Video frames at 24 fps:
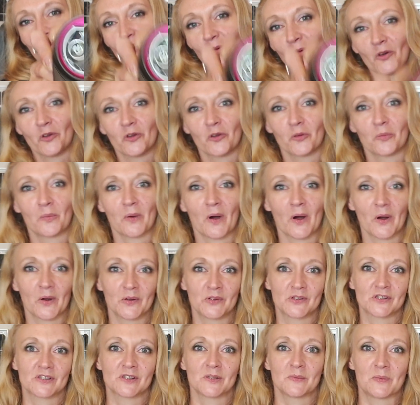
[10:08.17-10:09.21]
what's
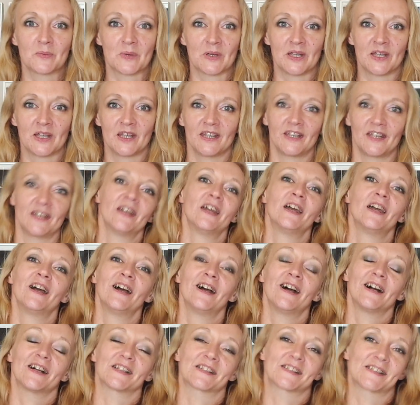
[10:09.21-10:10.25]
supposed to be
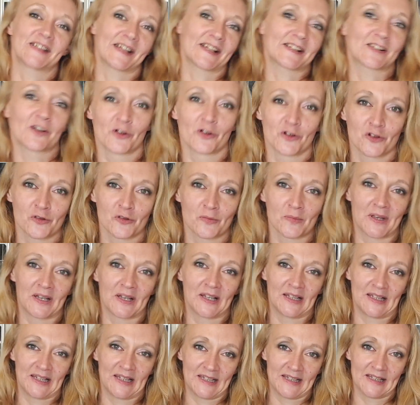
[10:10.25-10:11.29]
a 600
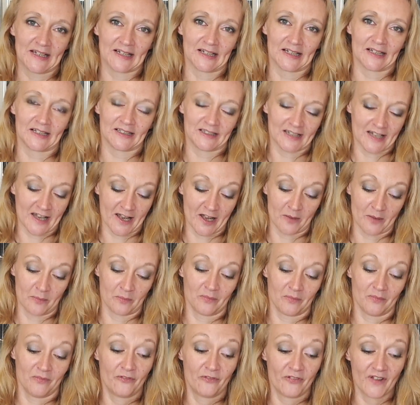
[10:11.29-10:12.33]

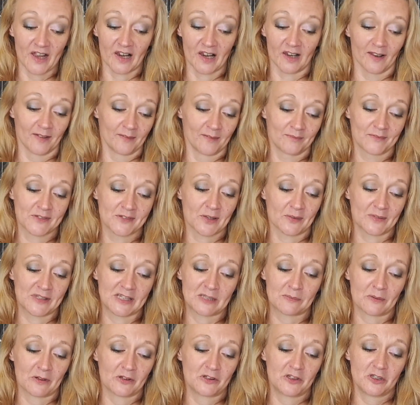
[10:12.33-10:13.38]
milliliter fill. So you're
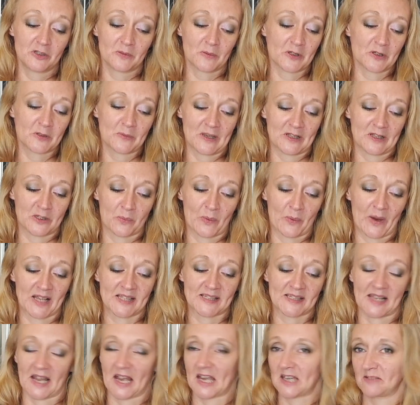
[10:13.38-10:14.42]
supposed to be able to
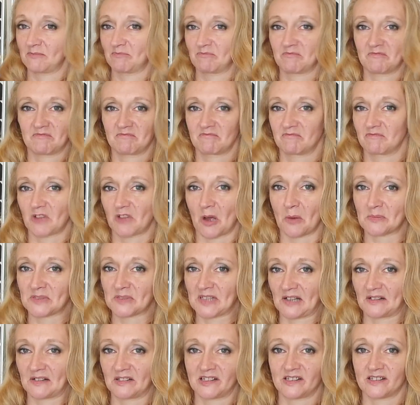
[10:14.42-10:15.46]
press that, it dumps
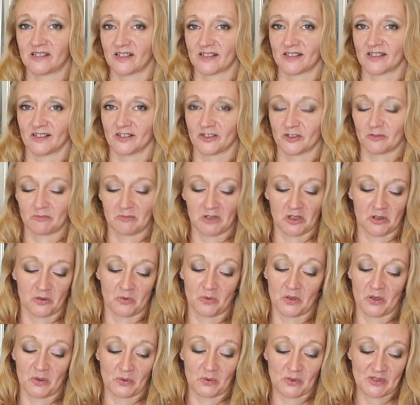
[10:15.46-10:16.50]
out its 600 ml,
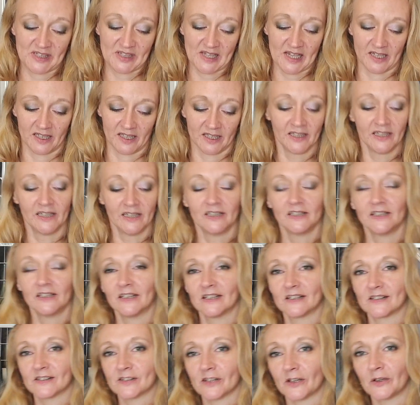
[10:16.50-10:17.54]
we'll see.
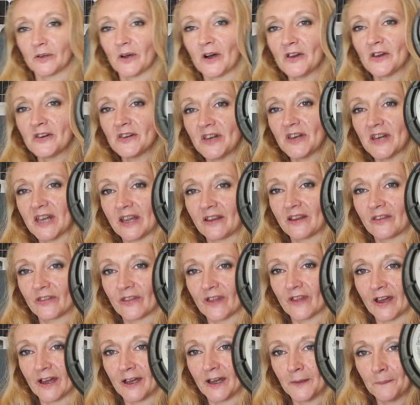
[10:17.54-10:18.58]
So underneath
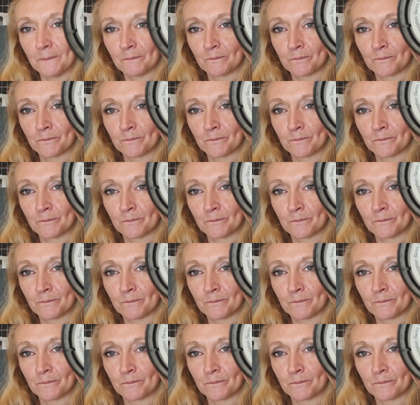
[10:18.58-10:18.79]
there